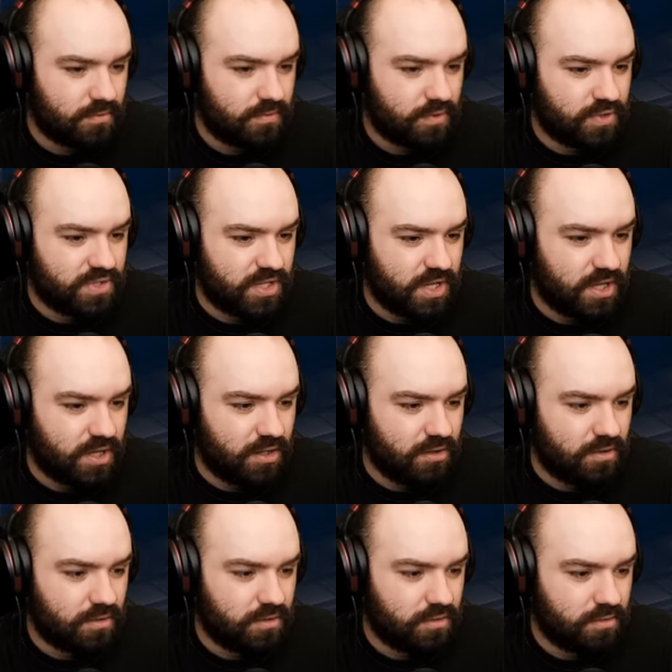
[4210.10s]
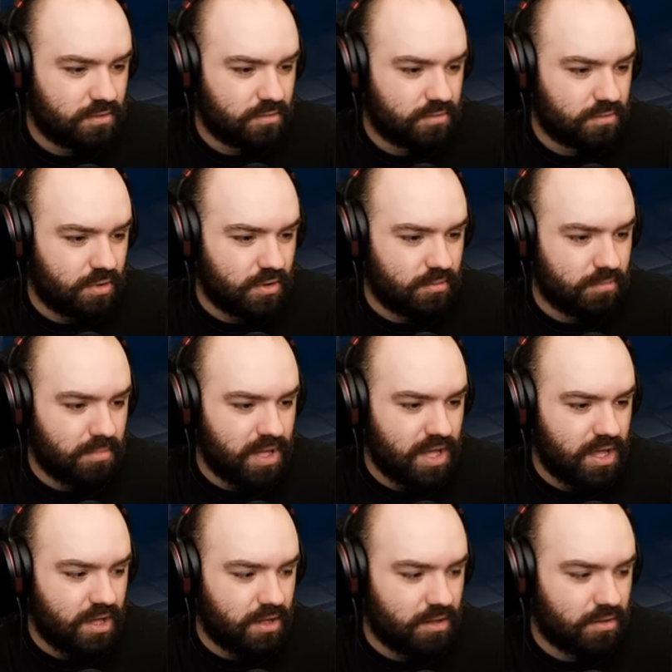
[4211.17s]
First aid on
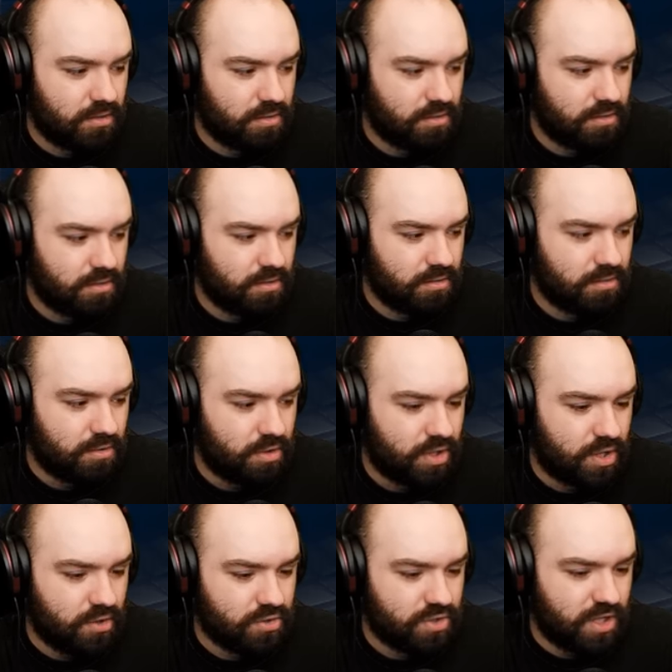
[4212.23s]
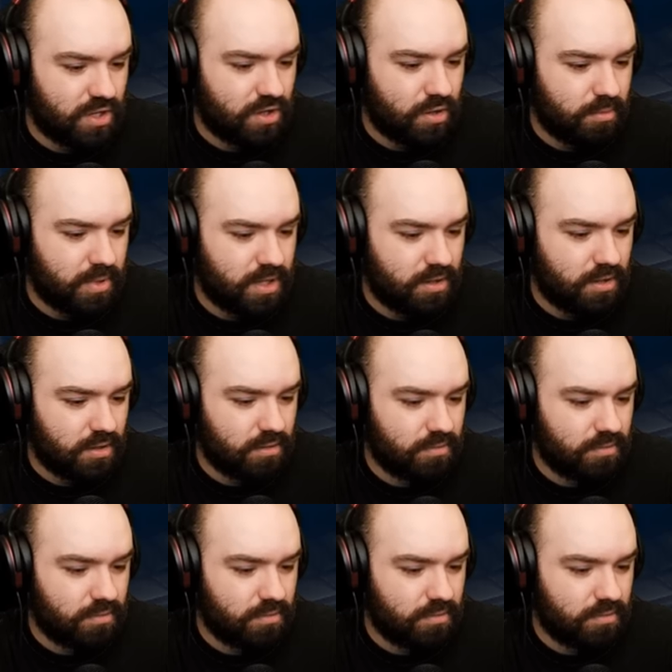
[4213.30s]
me. Cannot do that in combat.